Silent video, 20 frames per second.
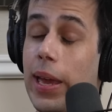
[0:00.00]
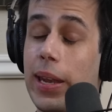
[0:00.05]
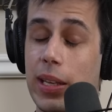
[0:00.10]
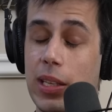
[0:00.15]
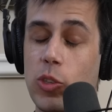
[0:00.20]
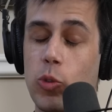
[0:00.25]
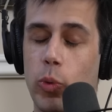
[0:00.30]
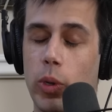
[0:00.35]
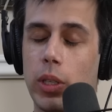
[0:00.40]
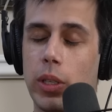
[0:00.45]
and
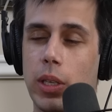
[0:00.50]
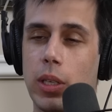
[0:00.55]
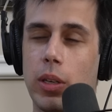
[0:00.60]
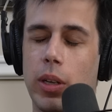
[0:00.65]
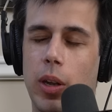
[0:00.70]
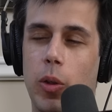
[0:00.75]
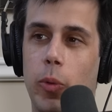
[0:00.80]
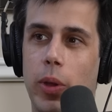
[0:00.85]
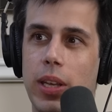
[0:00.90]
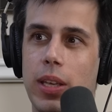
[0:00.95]
he's definitely. really
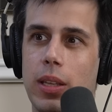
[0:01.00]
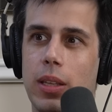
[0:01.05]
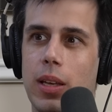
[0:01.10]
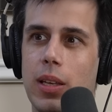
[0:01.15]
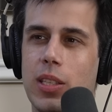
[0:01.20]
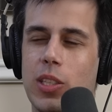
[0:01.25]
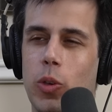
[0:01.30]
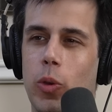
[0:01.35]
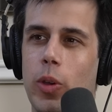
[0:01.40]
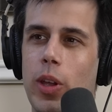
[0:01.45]
good at what he
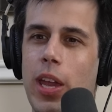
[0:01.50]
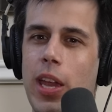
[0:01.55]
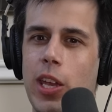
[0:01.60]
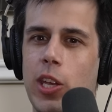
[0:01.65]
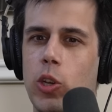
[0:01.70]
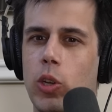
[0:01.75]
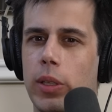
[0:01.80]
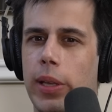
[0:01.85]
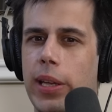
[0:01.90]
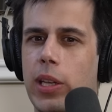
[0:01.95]
does. So
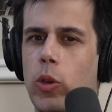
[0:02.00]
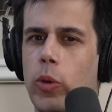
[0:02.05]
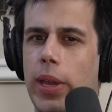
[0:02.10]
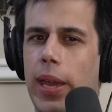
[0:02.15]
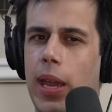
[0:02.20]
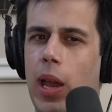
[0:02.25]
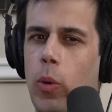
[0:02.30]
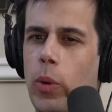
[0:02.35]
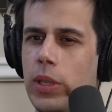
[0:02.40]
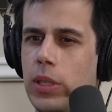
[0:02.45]
you're nice. like,
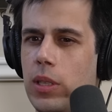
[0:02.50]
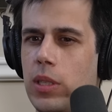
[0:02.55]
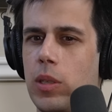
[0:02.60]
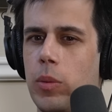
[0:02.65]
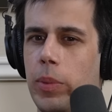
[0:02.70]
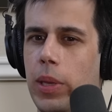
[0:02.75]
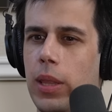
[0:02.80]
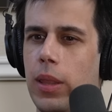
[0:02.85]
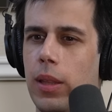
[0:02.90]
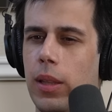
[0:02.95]
okay, I want this
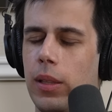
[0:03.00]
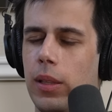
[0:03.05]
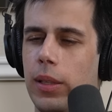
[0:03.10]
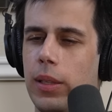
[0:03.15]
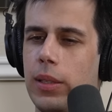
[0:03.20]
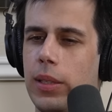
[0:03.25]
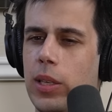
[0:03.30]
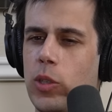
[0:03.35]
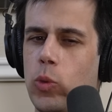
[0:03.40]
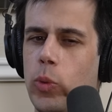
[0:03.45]
to be th-
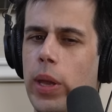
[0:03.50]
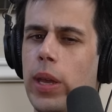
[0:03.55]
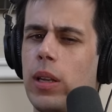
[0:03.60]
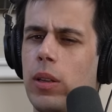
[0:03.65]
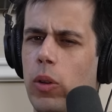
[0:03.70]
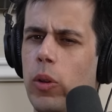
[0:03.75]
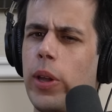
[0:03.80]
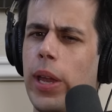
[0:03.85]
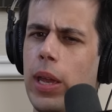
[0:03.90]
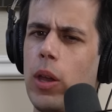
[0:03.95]
this way,
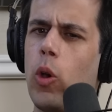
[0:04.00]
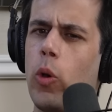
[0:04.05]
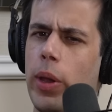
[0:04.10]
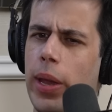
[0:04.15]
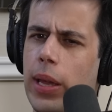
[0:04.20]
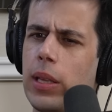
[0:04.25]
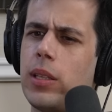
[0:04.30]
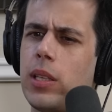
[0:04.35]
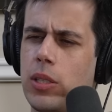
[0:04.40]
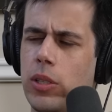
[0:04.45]
and okay,
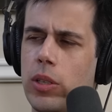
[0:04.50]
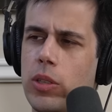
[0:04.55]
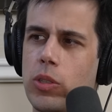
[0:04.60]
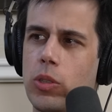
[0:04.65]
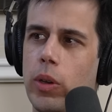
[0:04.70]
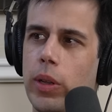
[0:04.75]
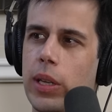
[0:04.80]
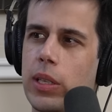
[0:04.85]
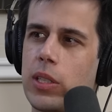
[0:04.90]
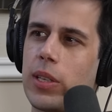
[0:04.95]
okay, this looks
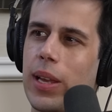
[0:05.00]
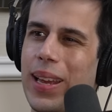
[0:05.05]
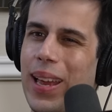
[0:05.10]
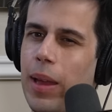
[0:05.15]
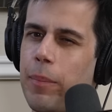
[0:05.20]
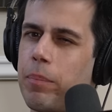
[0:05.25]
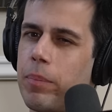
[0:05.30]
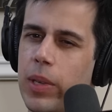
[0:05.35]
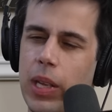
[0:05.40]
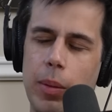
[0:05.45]
good. he's like,
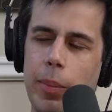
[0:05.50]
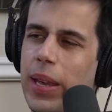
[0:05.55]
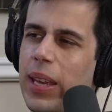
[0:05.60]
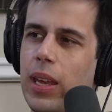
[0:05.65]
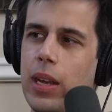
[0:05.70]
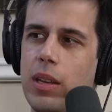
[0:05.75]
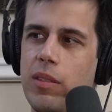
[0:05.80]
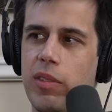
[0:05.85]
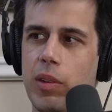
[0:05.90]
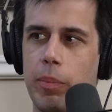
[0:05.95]
I'm gonna make
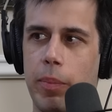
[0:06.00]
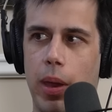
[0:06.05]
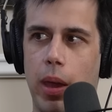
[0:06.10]
it even